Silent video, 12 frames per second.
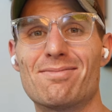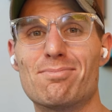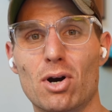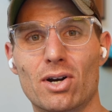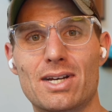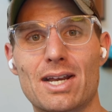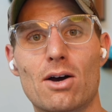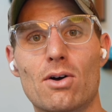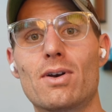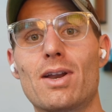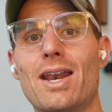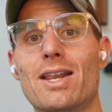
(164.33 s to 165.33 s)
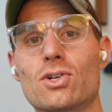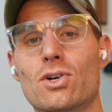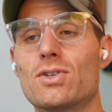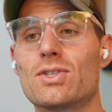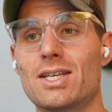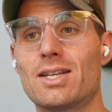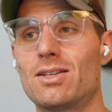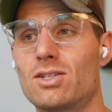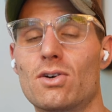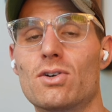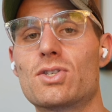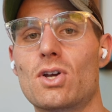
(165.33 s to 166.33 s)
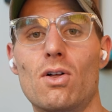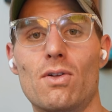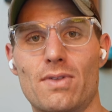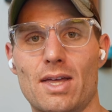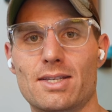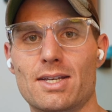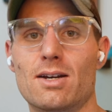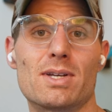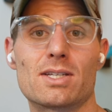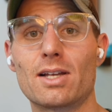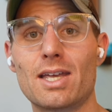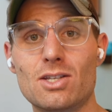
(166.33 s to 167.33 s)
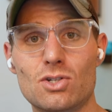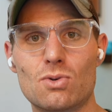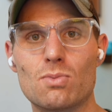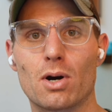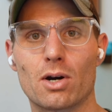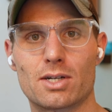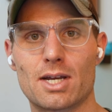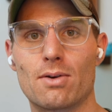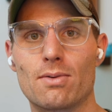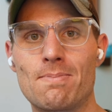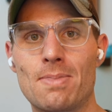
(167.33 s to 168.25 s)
Markdown, and it turns it turns all of that data basically into Markdown.